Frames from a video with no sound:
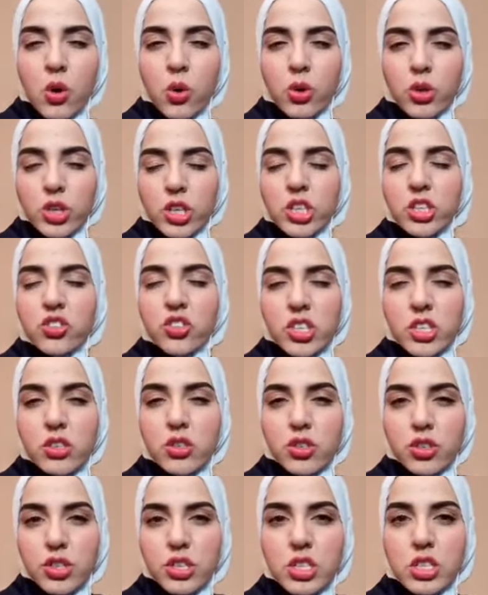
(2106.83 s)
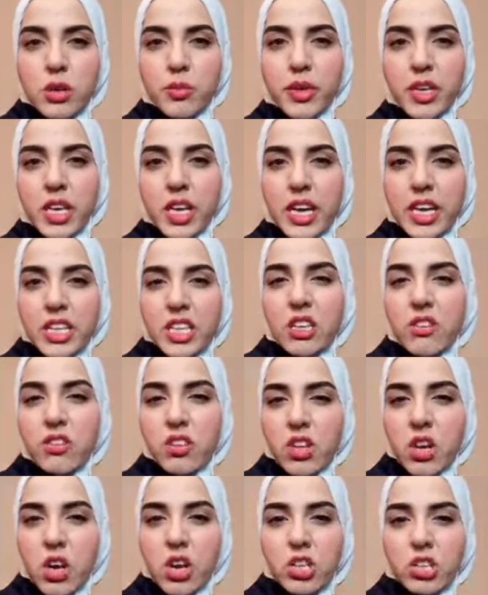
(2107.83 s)
or congest your stomach and give
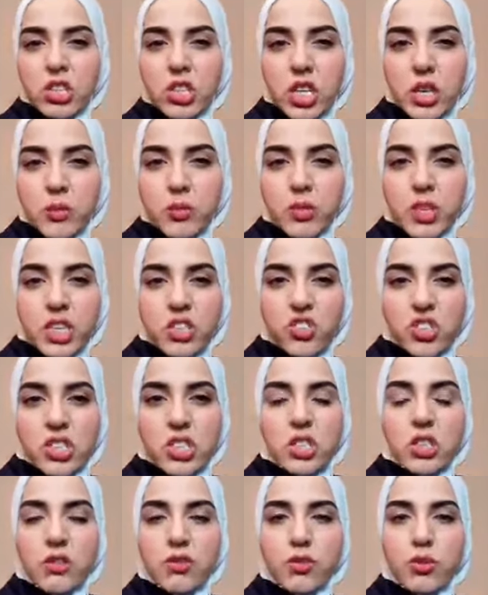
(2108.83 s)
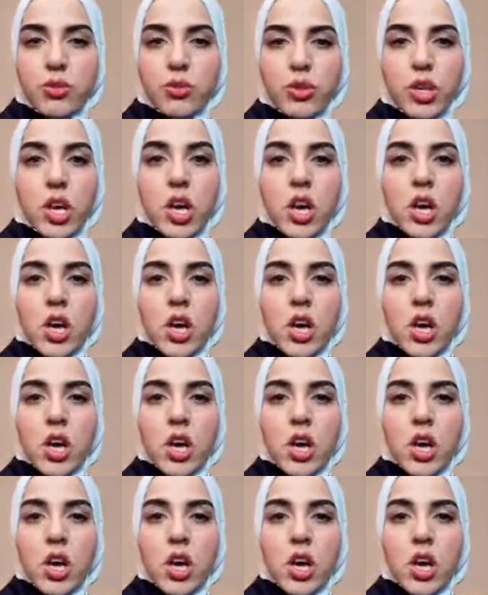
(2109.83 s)
it a hard time digesting food.